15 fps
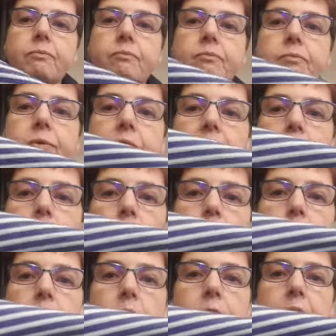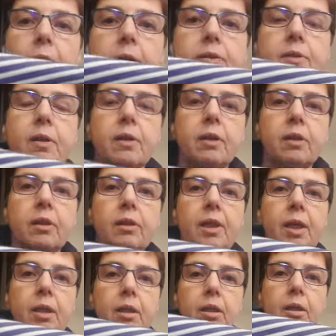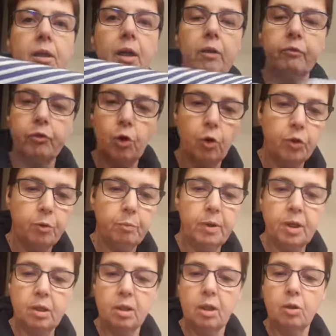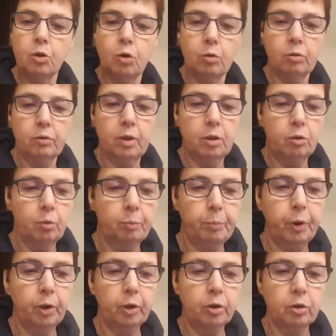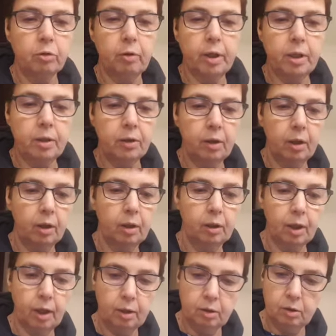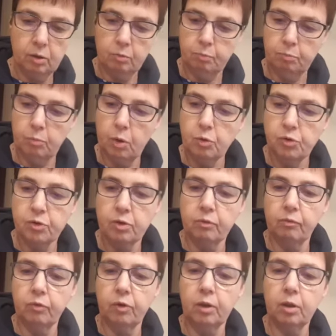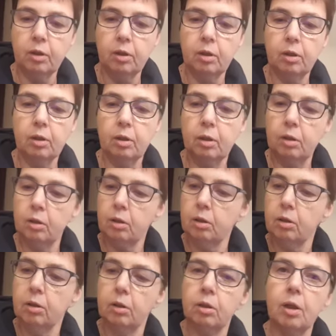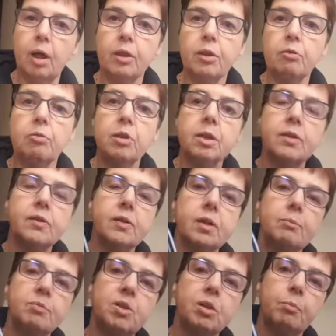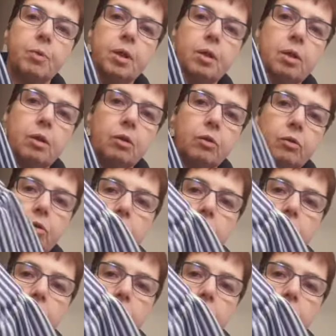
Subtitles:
So yes, I think I've got them in. They're not puckered or anything, and most of the gathering seems to be on the